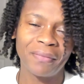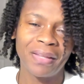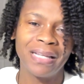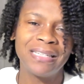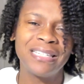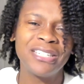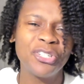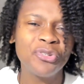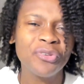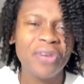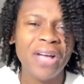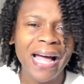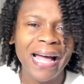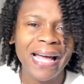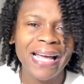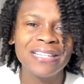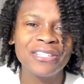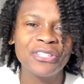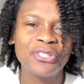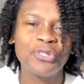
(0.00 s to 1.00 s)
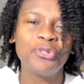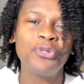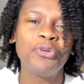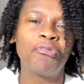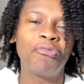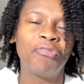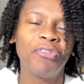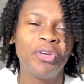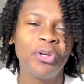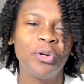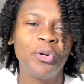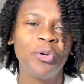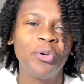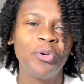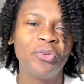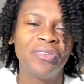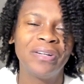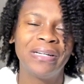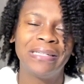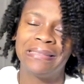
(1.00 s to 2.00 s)
did you guys, do you
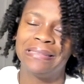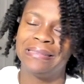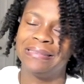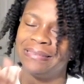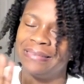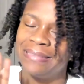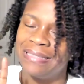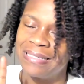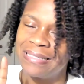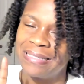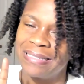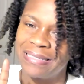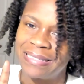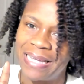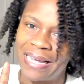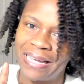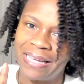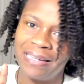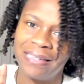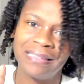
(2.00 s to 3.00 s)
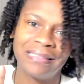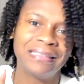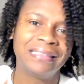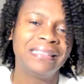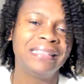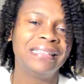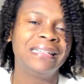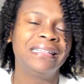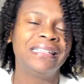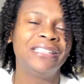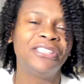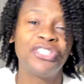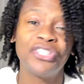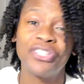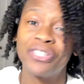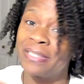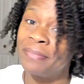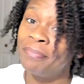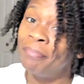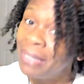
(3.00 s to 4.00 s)
feel this is like a
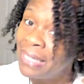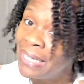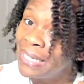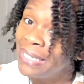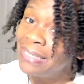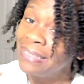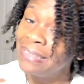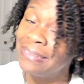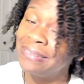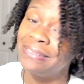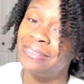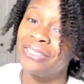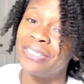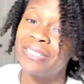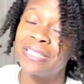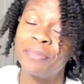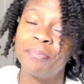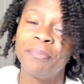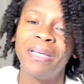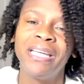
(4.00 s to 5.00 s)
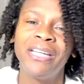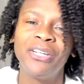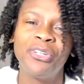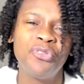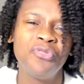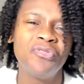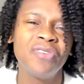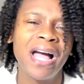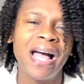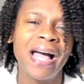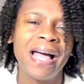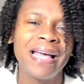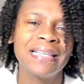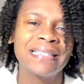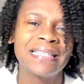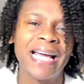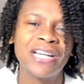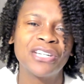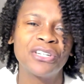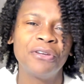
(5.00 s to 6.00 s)
just me, just me. Do you
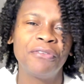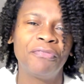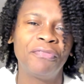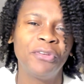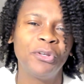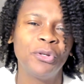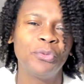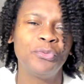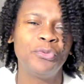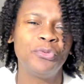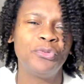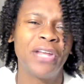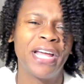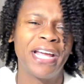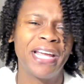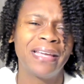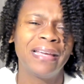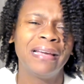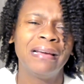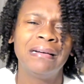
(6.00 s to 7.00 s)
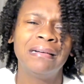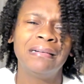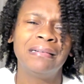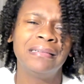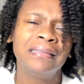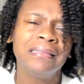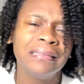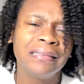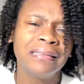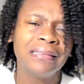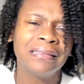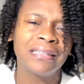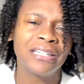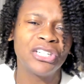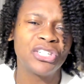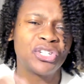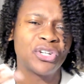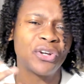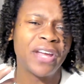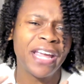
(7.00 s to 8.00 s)
guys actually feel like oh,
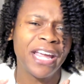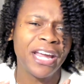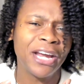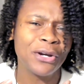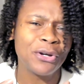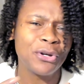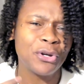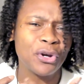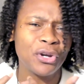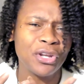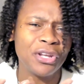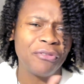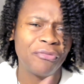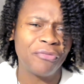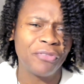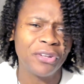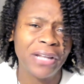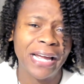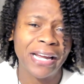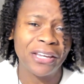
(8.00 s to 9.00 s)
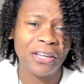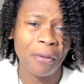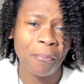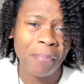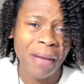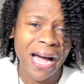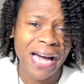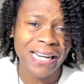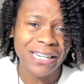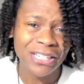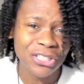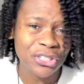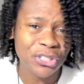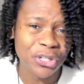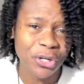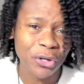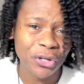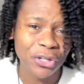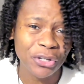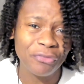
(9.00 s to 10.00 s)
because your hair dirty, you feel like your body's
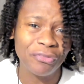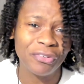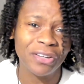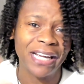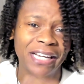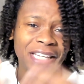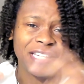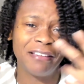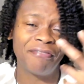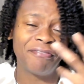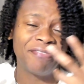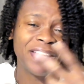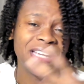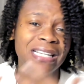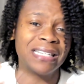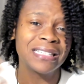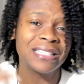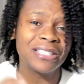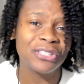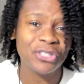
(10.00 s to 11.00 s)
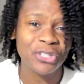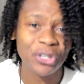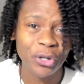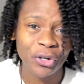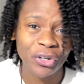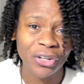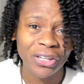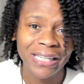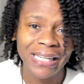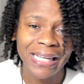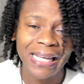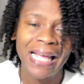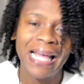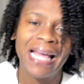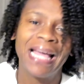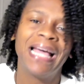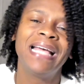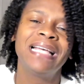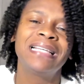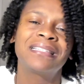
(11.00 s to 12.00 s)
dirty, you feel like your face is dirty.
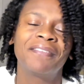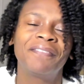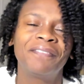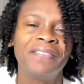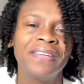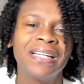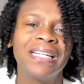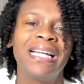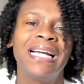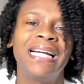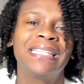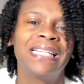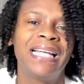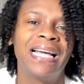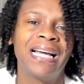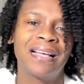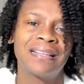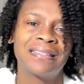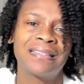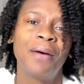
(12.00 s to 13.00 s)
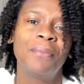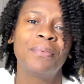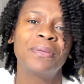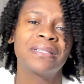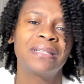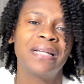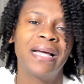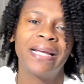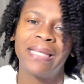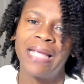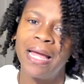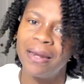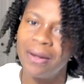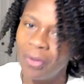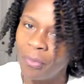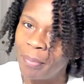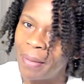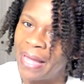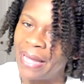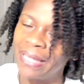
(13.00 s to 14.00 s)
I used to feel like that because I was like, y'all
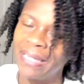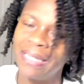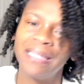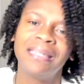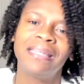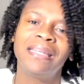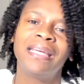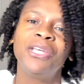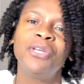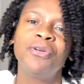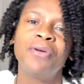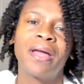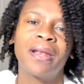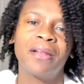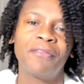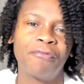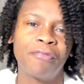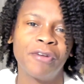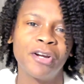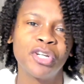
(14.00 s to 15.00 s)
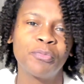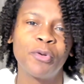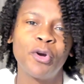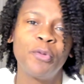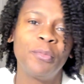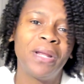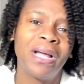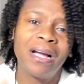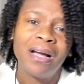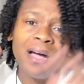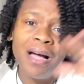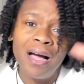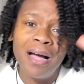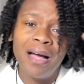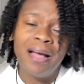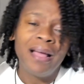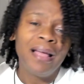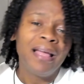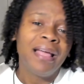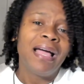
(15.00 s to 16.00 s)
know back in the day, you got a fresh perm, like,
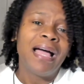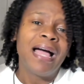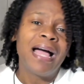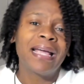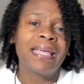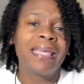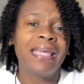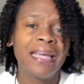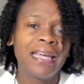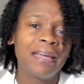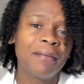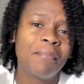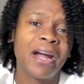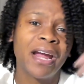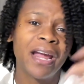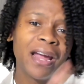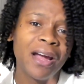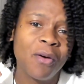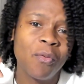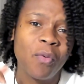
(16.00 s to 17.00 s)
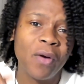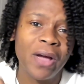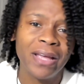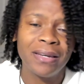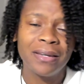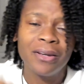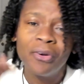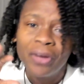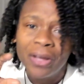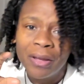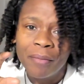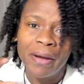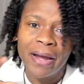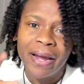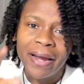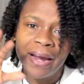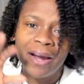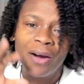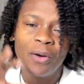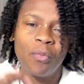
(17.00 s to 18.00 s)
oh, I can't get my hair wet, don't get my
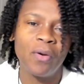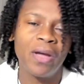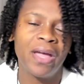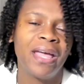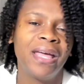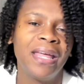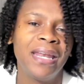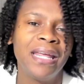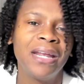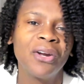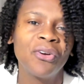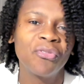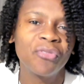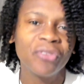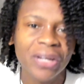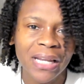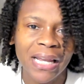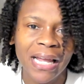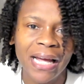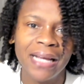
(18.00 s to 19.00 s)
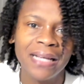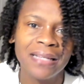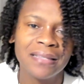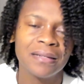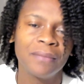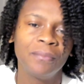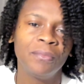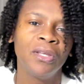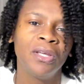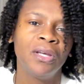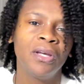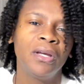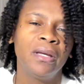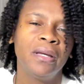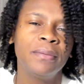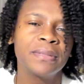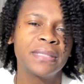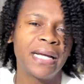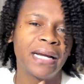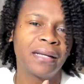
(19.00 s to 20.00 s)
hair wet. And they don't realize
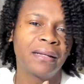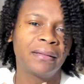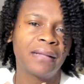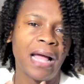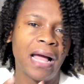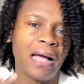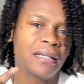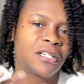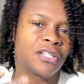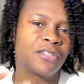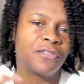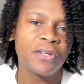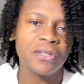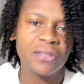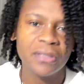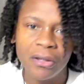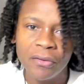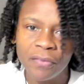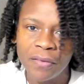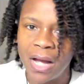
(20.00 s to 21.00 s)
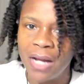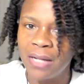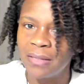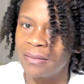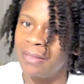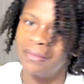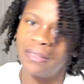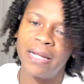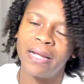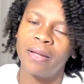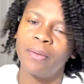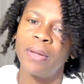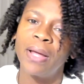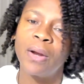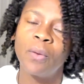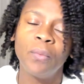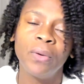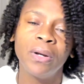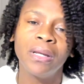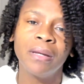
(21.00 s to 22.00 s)
it was like, I just felt self conscious. I was like, oh, I
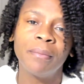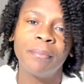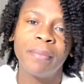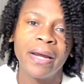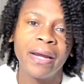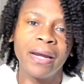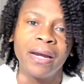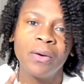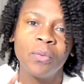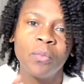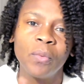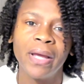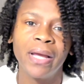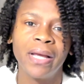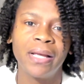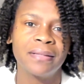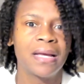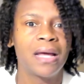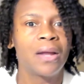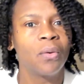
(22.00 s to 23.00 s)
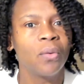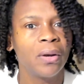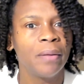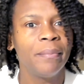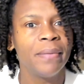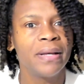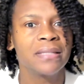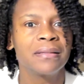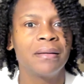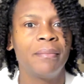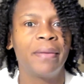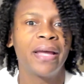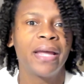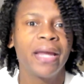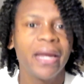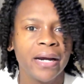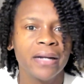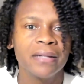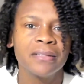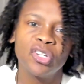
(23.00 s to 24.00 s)
don't want to get my hair wet because I don't want to mess up my
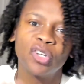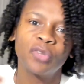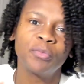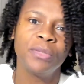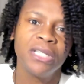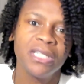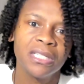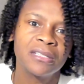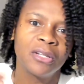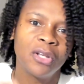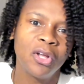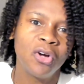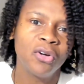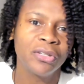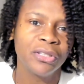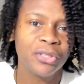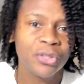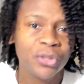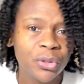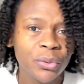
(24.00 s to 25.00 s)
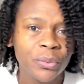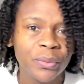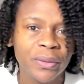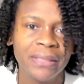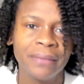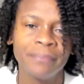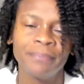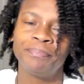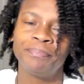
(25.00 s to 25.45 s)
hair. It took me this long to do it